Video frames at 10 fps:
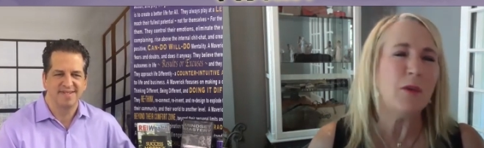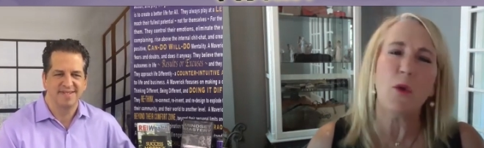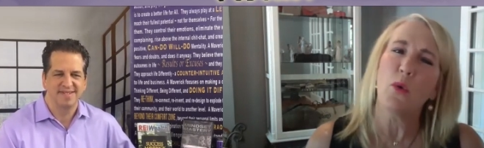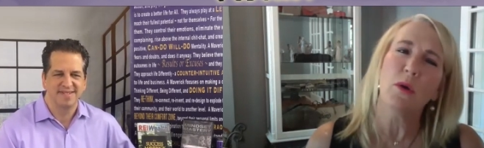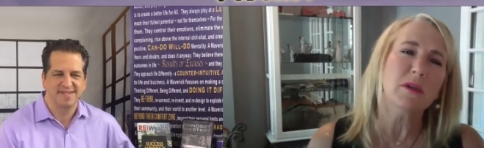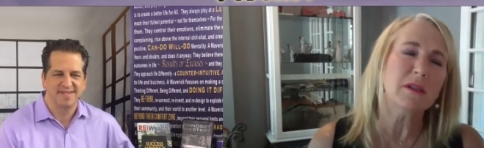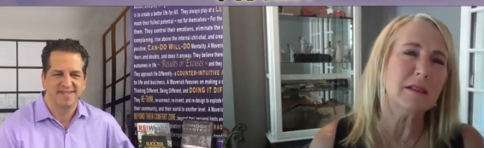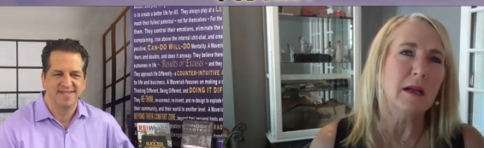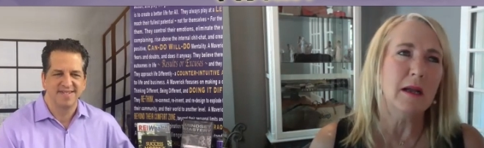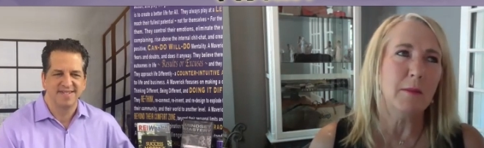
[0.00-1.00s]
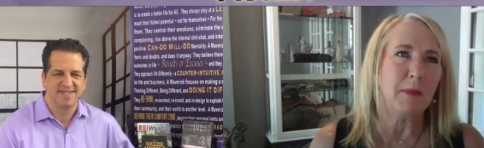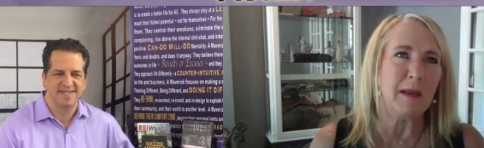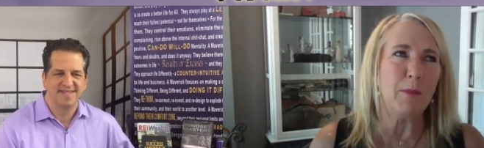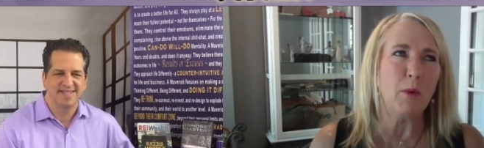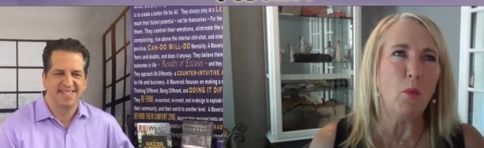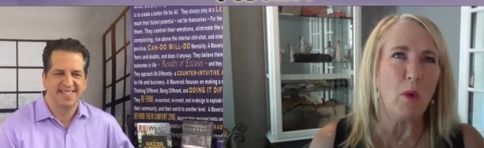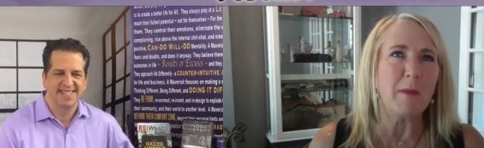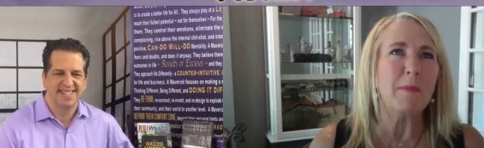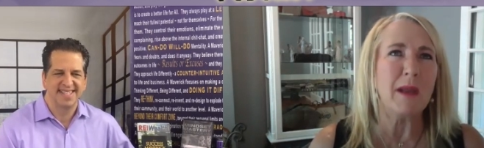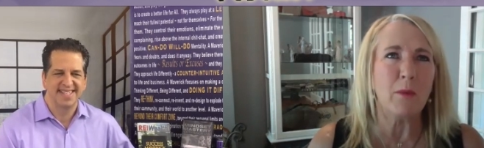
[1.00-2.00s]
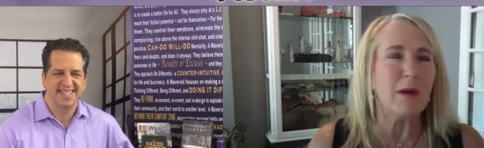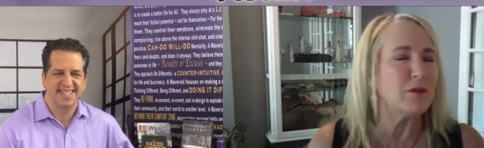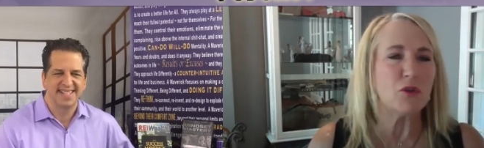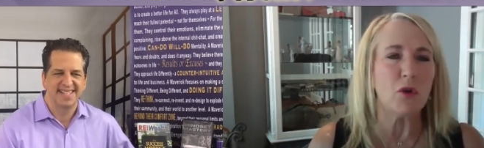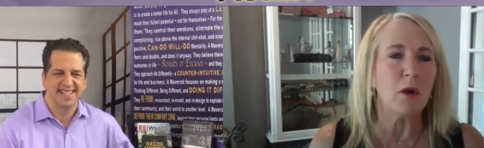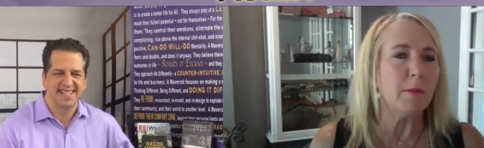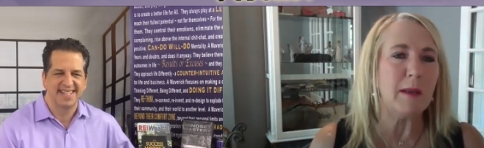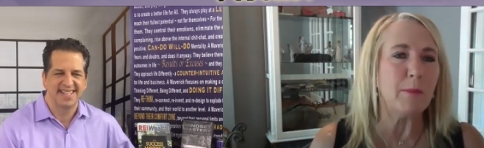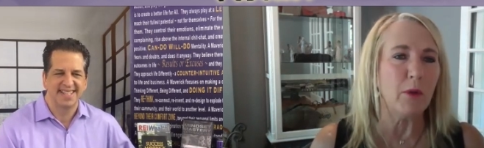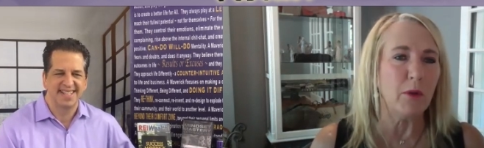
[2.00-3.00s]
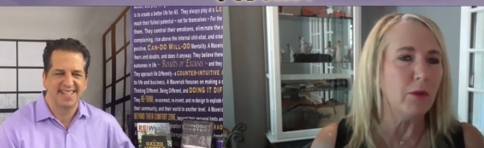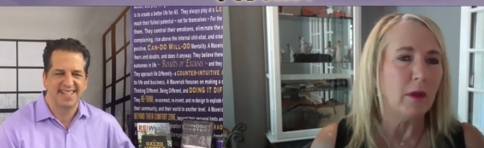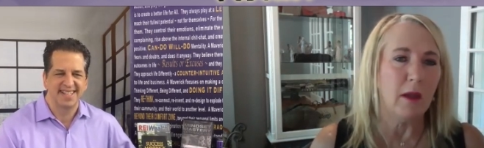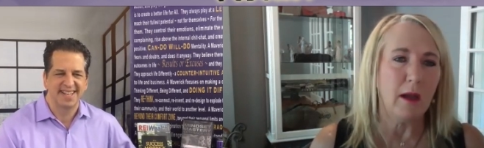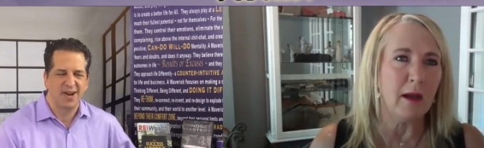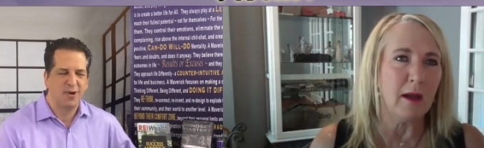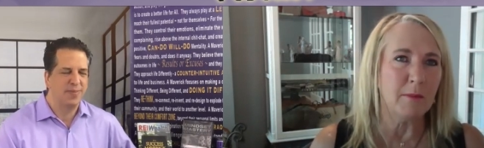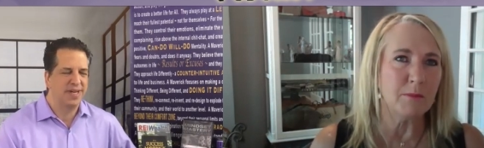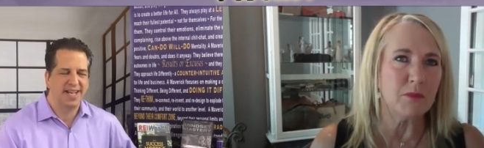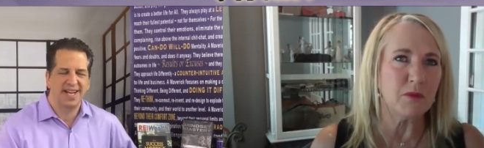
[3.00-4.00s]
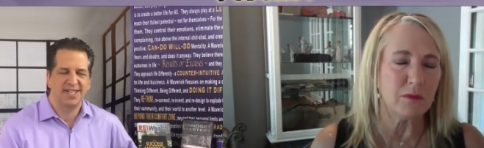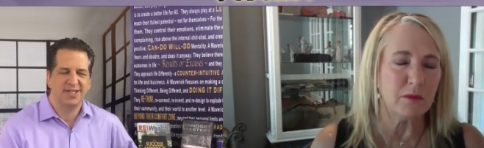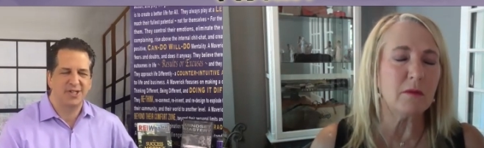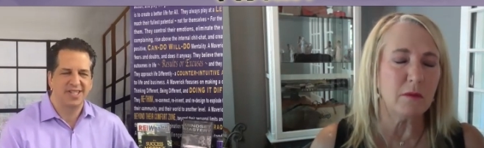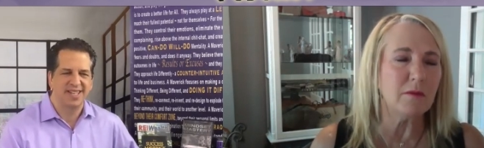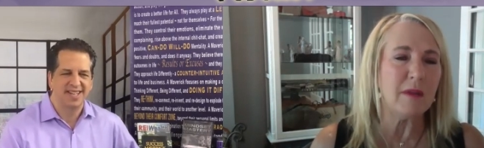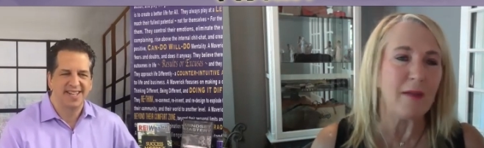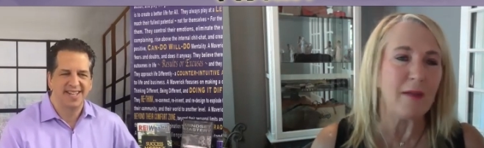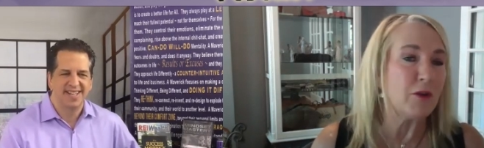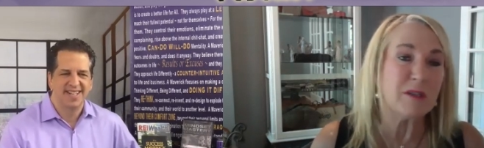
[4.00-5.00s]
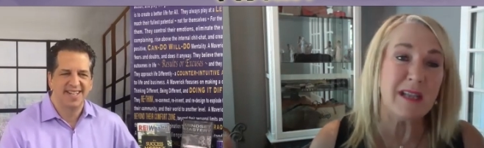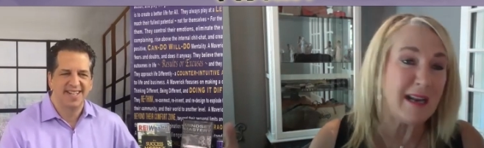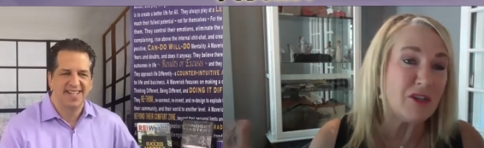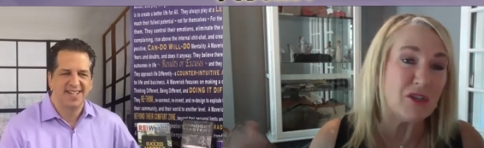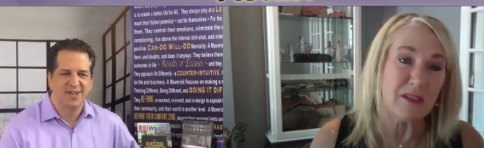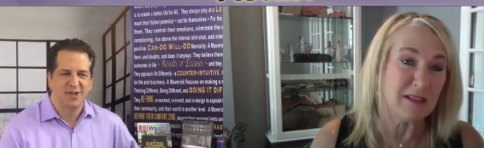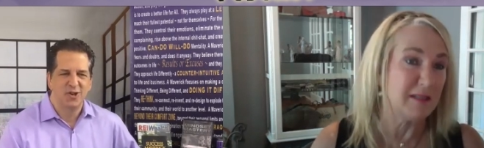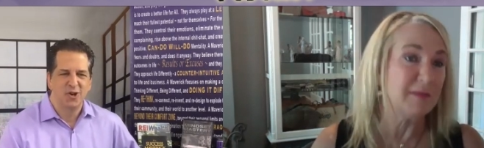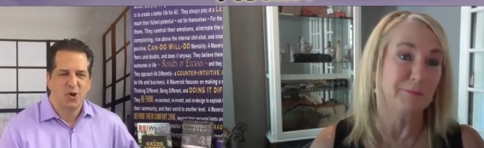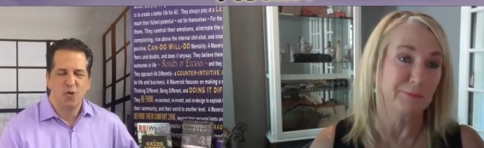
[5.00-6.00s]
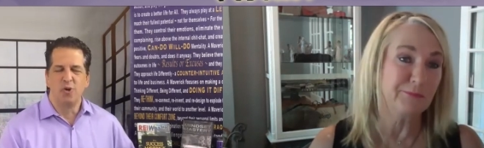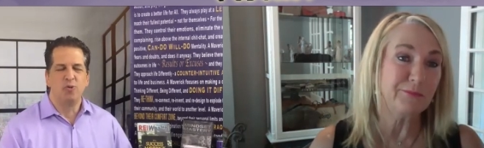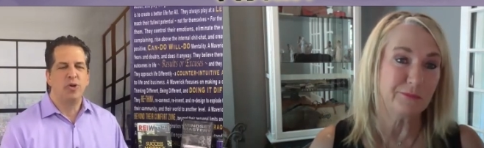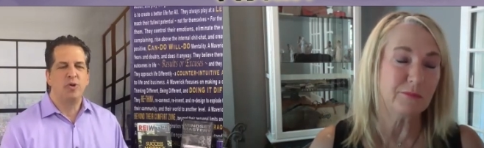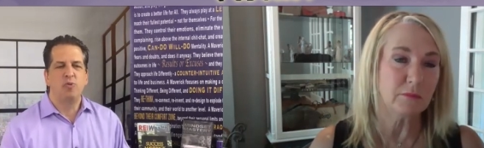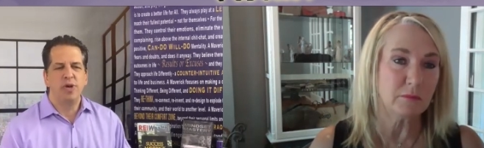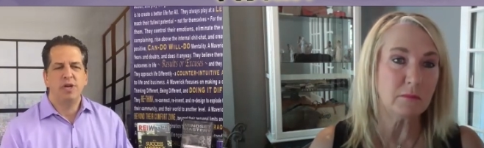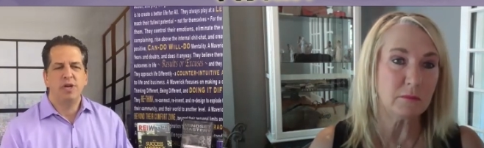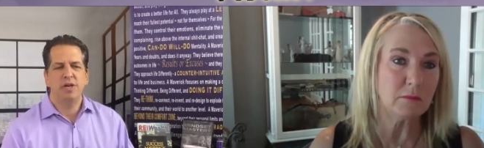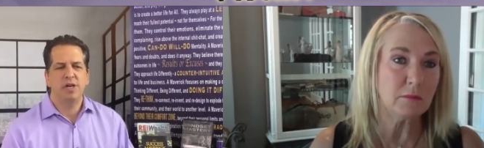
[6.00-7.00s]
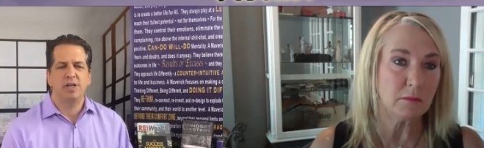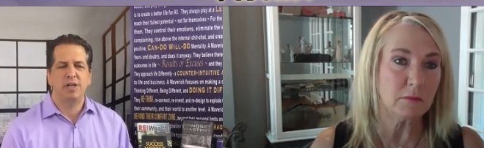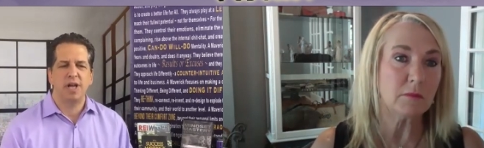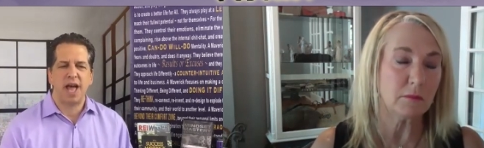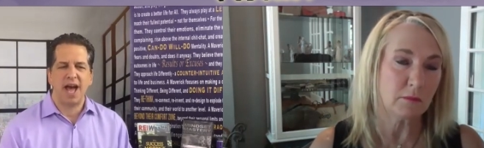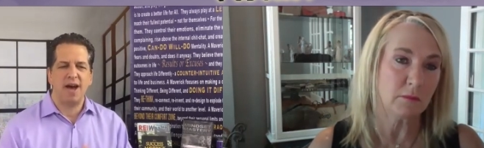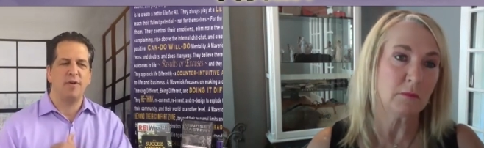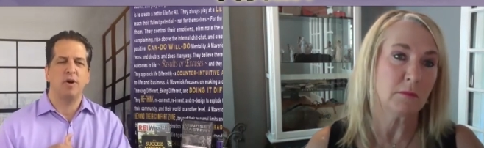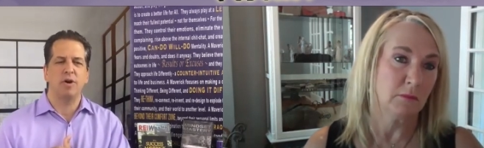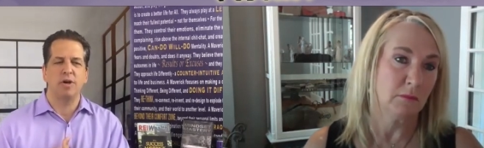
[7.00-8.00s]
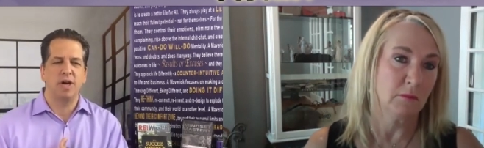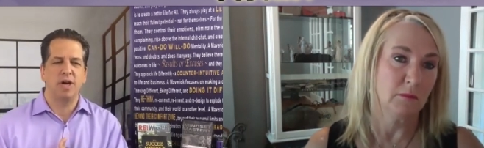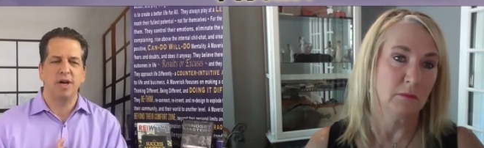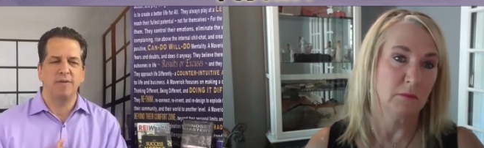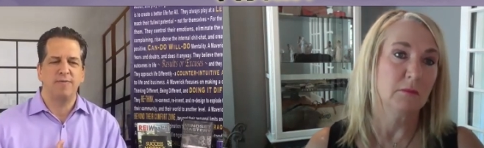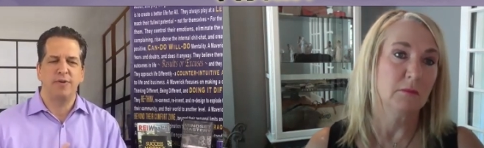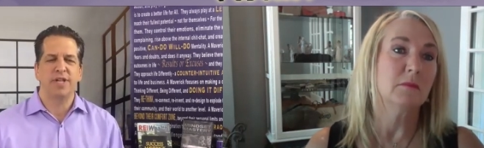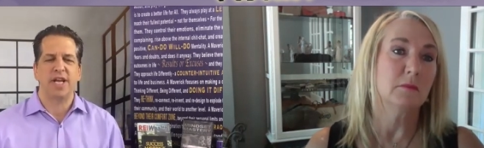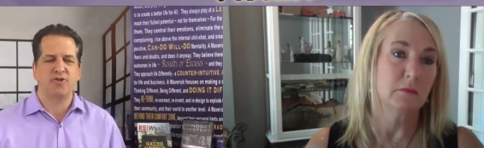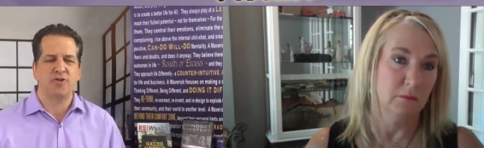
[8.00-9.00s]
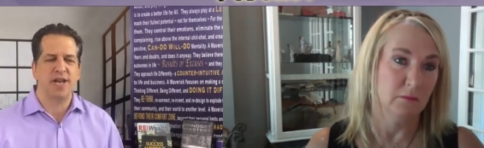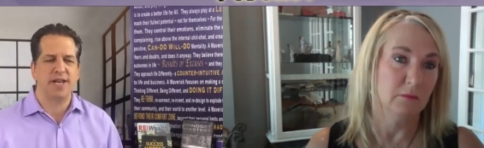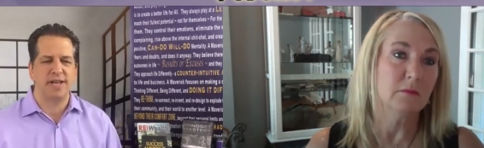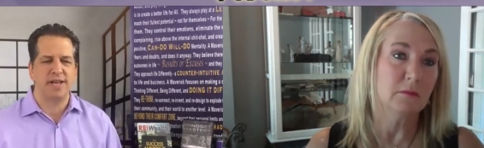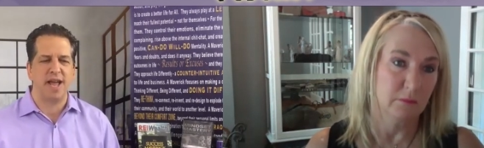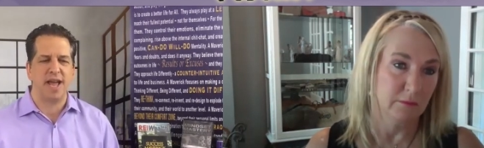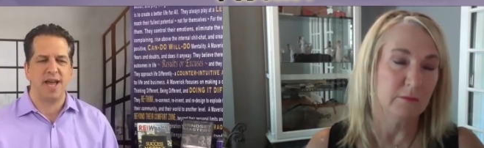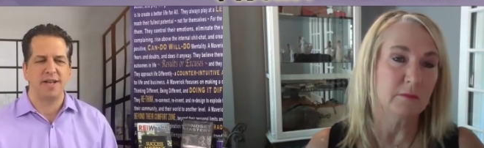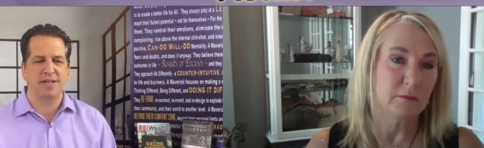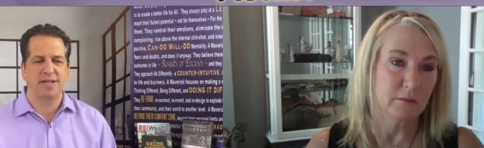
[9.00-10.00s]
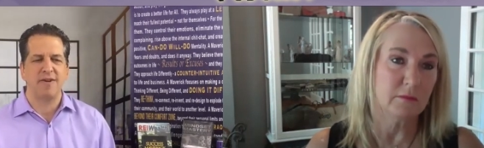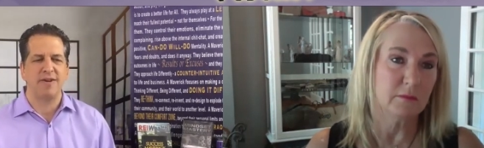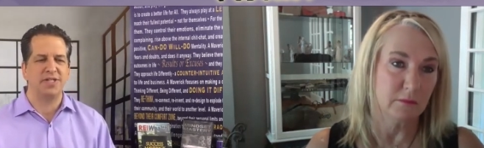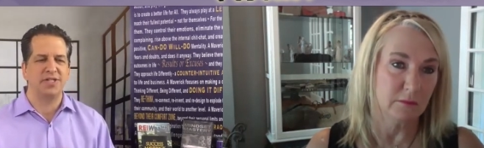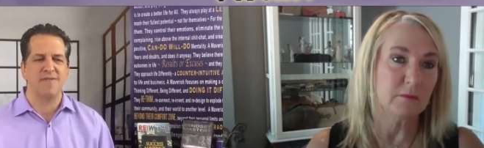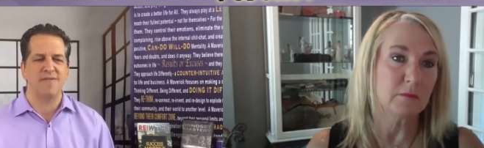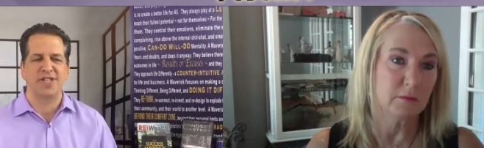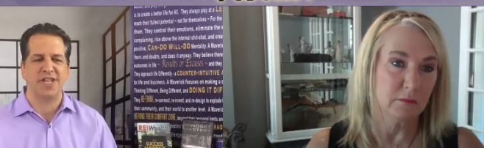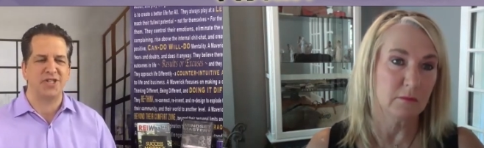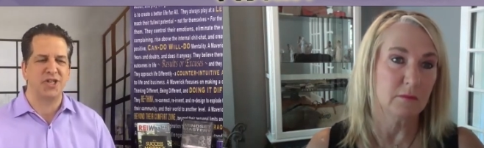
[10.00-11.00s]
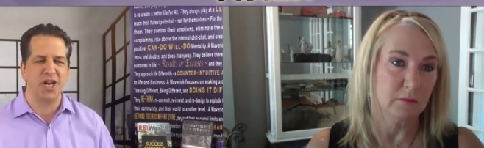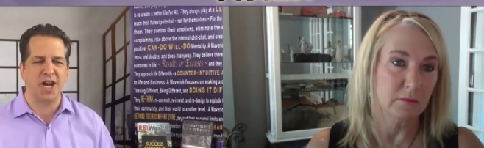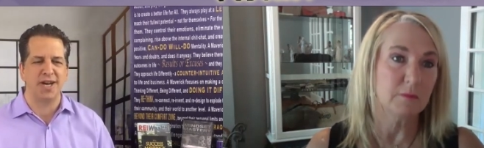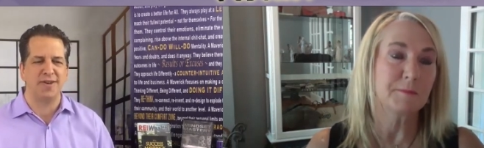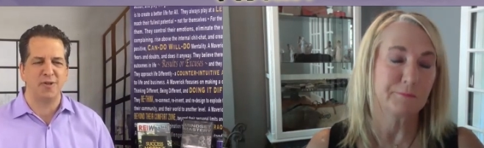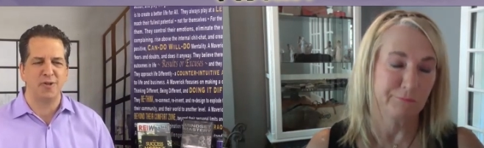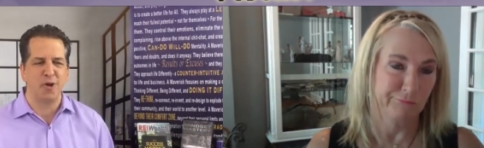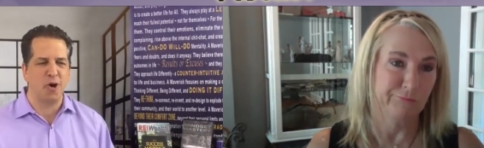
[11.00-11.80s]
Speaker 1: the course. People want to be around strong people. Oh um, oh my gosh yeah that are tenacious
Speaker 2: we we, we could have a, a, full day training and carry this conversation on the